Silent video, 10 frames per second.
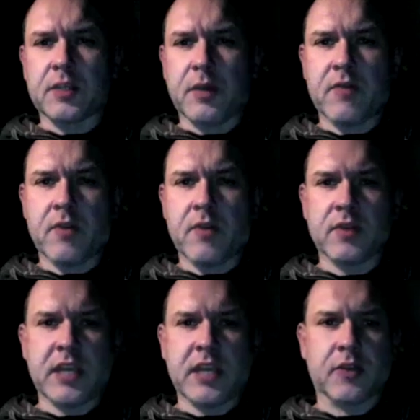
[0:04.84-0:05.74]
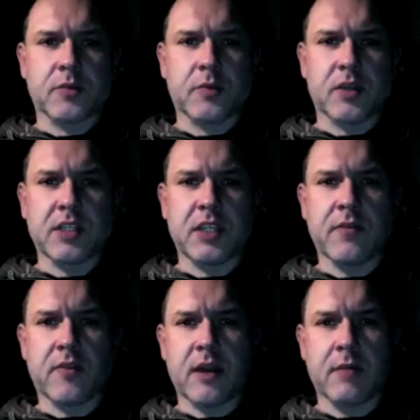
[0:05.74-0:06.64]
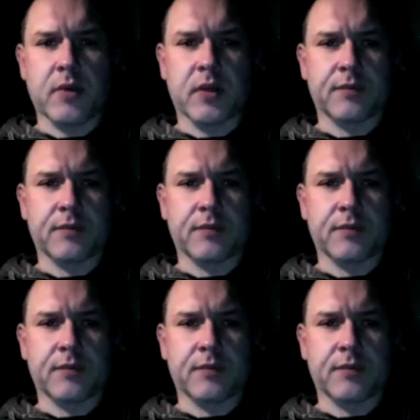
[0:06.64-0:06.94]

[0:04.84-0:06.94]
Penrose House by Steve Cranenburgh.